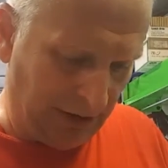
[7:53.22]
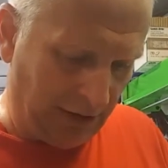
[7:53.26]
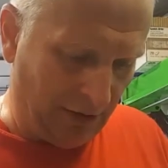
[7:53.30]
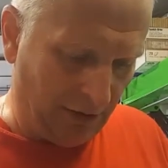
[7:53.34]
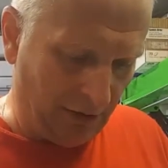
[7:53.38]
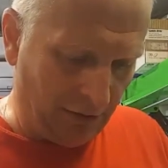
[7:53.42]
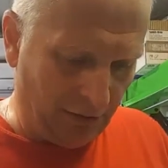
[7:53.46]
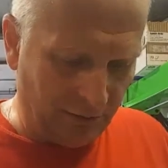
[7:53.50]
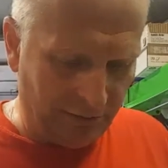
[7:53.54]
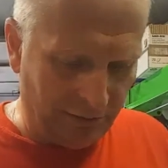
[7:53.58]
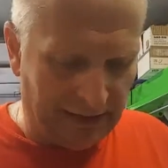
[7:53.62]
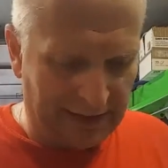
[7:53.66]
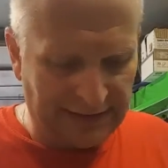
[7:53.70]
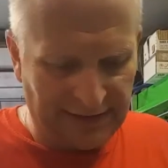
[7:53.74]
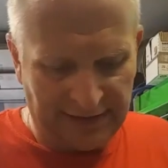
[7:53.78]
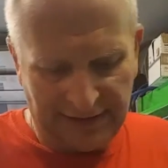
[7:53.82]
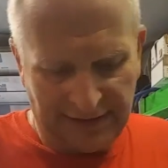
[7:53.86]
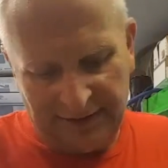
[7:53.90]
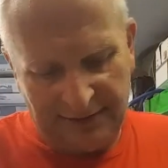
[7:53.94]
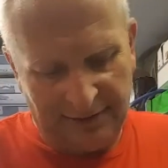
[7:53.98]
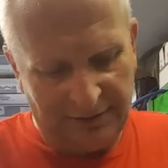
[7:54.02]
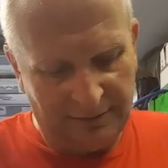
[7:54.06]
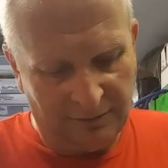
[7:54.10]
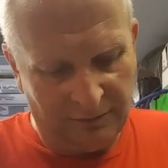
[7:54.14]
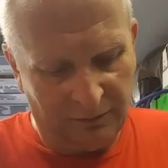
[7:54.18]
know, that's
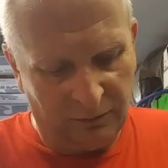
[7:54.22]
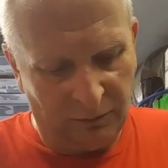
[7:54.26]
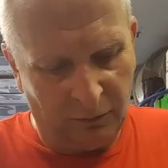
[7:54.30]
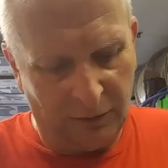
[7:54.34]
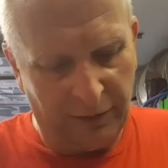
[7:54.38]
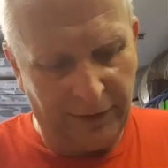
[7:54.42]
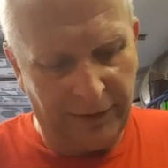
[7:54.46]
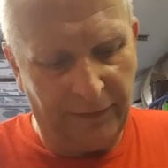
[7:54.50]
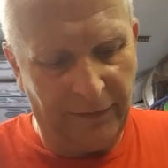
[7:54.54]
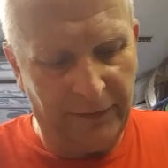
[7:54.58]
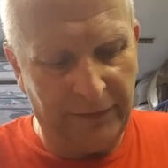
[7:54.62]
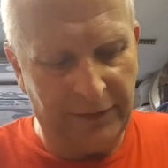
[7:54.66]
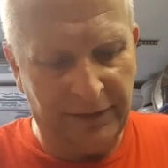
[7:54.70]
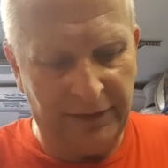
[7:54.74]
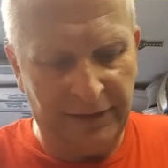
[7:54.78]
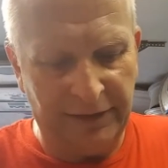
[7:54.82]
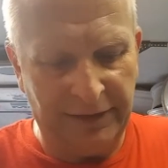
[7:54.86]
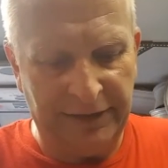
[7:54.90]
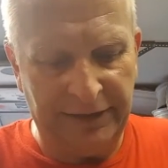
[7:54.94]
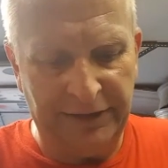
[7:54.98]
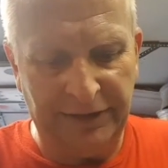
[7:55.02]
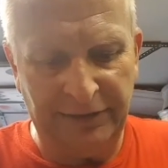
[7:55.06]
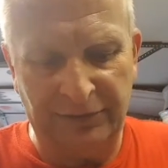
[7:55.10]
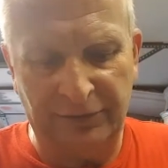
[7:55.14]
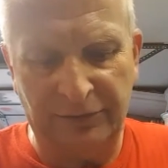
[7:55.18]
one of the
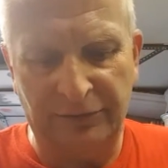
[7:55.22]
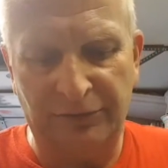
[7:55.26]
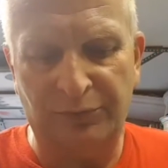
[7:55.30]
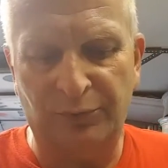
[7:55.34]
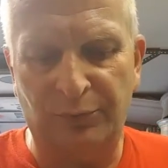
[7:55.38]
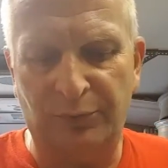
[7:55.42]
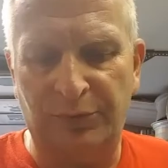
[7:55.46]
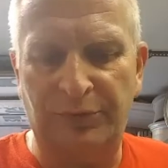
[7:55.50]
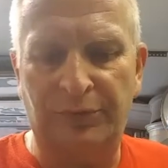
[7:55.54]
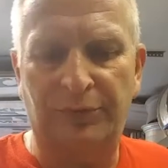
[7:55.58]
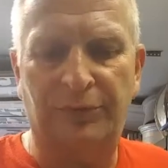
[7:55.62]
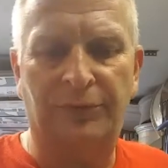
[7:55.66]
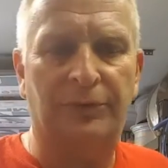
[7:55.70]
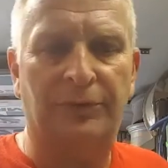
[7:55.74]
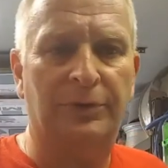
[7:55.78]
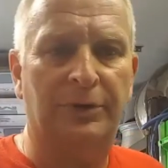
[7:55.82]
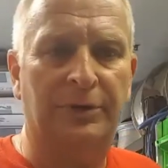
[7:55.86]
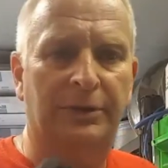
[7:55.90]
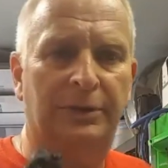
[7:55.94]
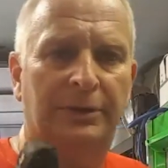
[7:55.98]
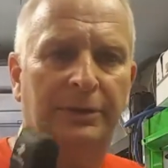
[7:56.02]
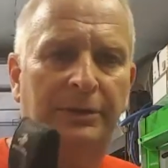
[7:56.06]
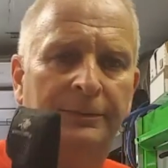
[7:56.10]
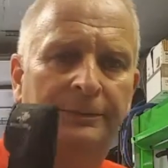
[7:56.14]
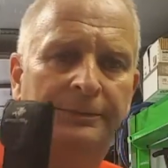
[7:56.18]
deals
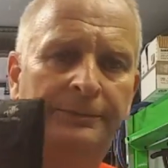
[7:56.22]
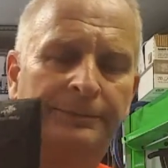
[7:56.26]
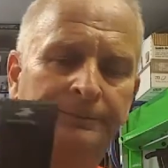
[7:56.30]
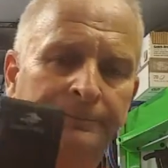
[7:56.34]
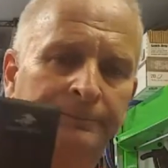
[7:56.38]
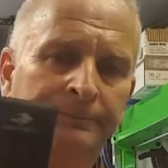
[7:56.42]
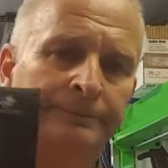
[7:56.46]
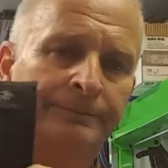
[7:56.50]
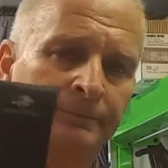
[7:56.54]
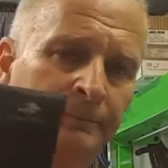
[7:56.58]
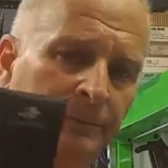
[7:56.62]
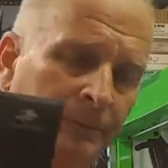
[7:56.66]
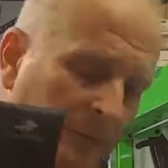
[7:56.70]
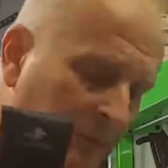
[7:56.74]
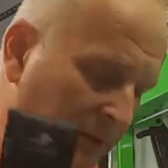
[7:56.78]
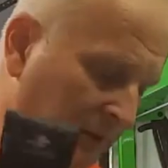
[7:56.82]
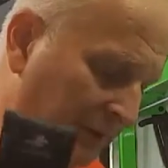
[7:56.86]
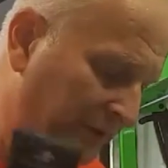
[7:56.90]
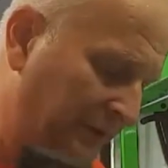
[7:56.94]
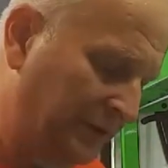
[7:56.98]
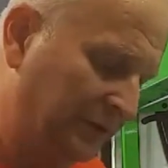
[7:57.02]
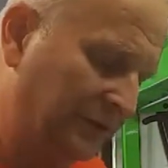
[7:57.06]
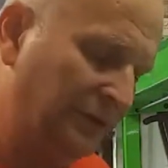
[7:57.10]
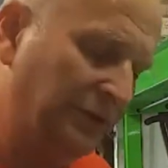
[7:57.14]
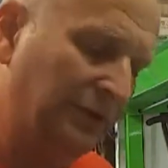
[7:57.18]
with
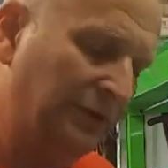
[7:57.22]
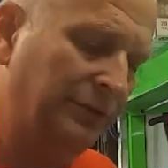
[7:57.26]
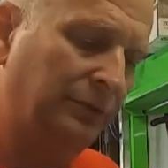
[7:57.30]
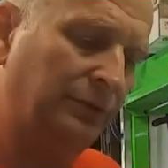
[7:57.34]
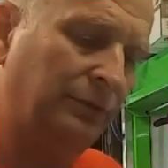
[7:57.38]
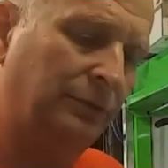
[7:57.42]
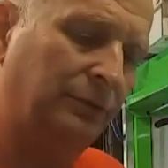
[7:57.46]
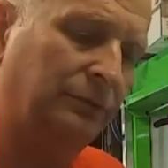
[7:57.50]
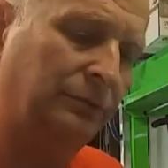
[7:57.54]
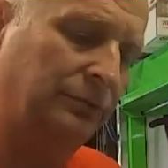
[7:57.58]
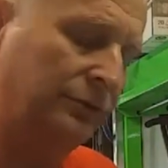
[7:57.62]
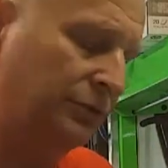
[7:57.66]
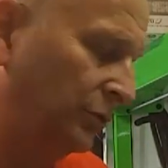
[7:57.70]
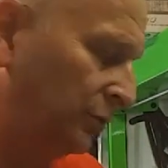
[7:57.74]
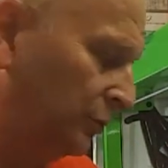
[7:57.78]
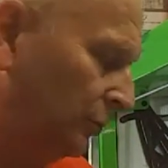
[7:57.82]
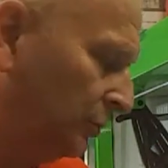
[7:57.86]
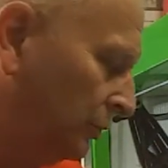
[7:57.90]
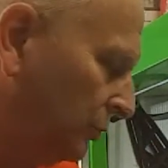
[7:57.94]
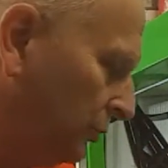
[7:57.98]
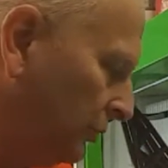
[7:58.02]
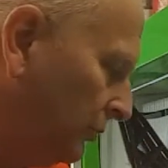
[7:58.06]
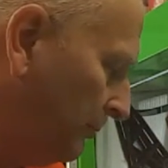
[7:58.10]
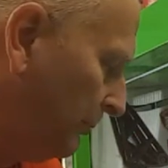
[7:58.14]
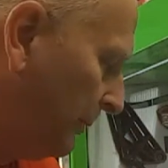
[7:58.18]
these little
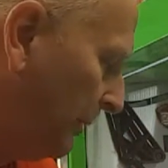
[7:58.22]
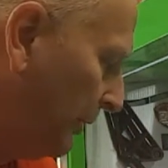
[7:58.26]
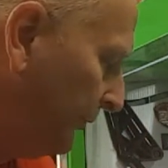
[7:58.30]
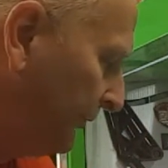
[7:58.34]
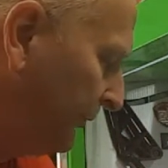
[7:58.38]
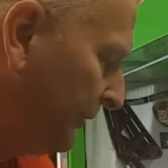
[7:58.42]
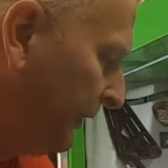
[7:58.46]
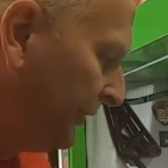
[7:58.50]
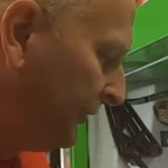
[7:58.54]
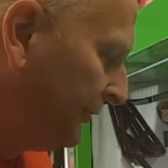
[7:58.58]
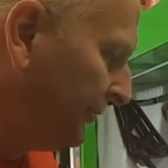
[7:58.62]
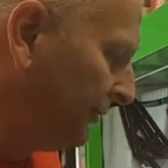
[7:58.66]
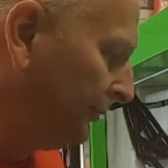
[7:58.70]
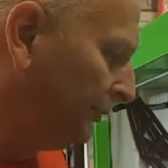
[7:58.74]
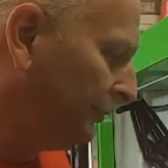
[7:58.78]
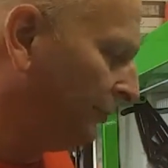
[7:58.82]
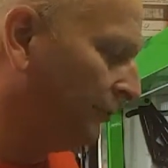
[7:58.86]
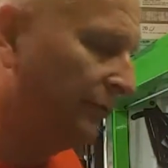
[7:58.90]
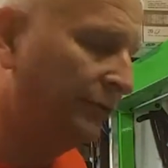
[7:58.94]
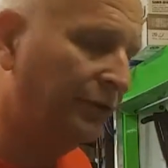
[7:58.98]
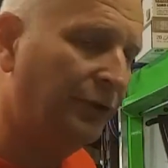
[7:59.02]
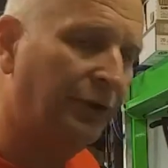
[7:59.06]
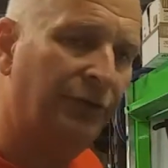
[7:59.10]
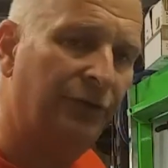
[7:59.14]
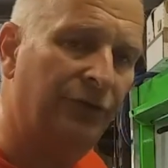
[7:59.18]

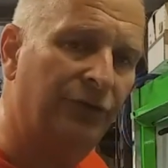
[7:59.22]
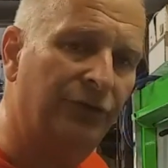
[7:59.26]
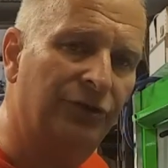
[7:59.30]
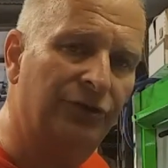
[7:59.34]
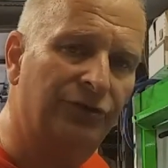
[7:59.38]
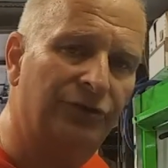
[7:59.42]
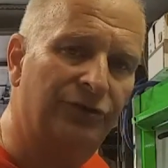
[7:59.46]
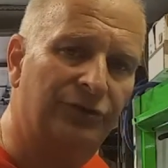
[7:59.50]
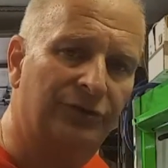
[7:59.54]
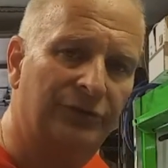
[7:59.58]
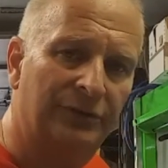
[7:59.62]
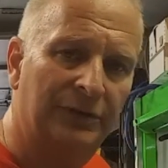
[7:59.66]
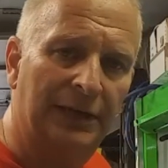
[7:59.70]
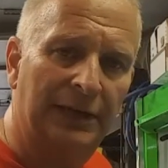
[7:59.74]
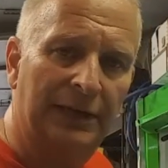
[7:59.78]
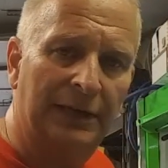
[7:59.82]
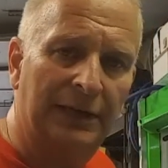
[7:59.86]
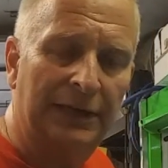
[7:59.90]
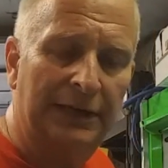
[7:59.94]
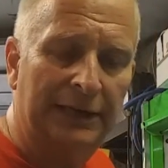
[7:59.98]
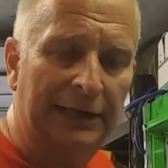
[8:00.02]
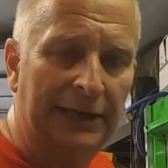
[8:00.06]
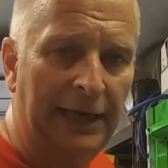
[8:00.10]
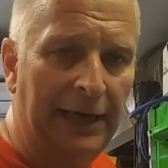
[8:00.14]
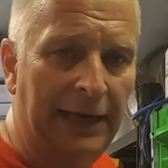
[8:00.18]
multi-tools. They're just
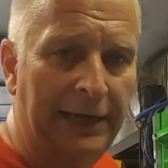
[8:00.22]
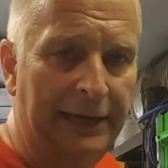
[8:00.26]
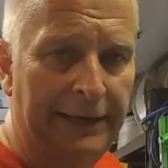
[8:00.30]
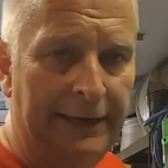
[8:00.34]
kind